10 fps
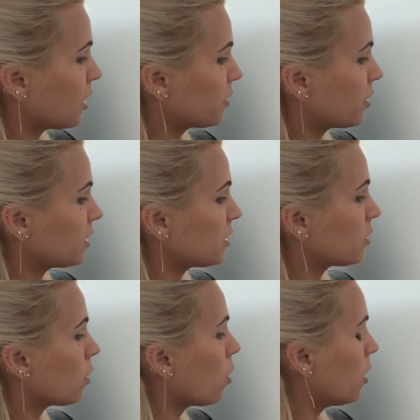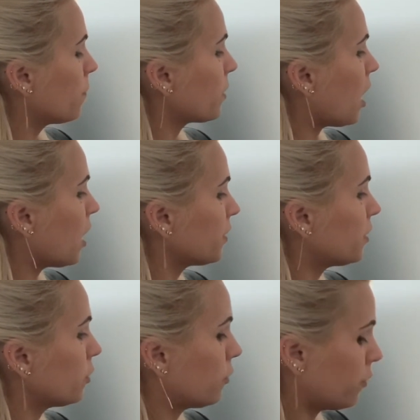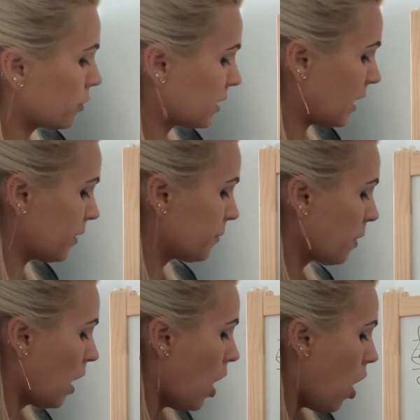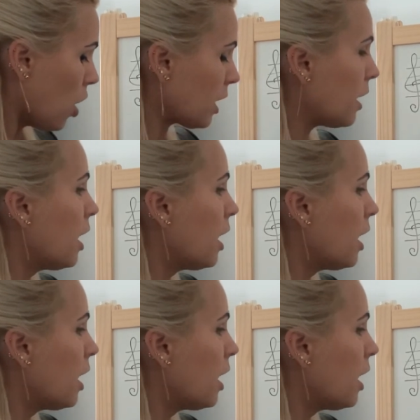that under your first line. Okay,